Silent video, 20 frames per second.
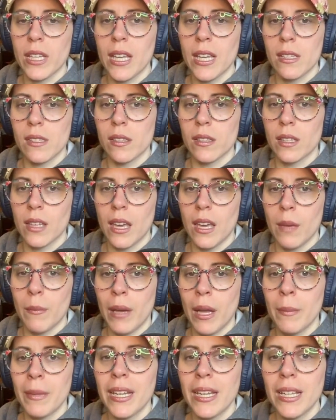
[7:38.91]
canceled the game.
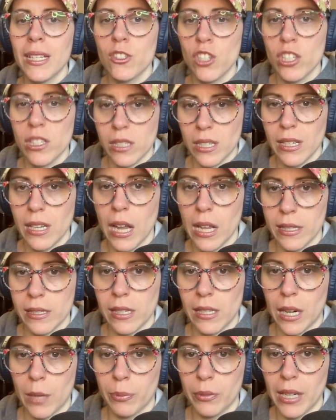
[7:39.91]
I mean, it just did not
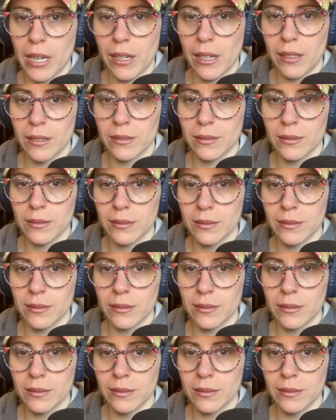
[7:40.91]
stop raining.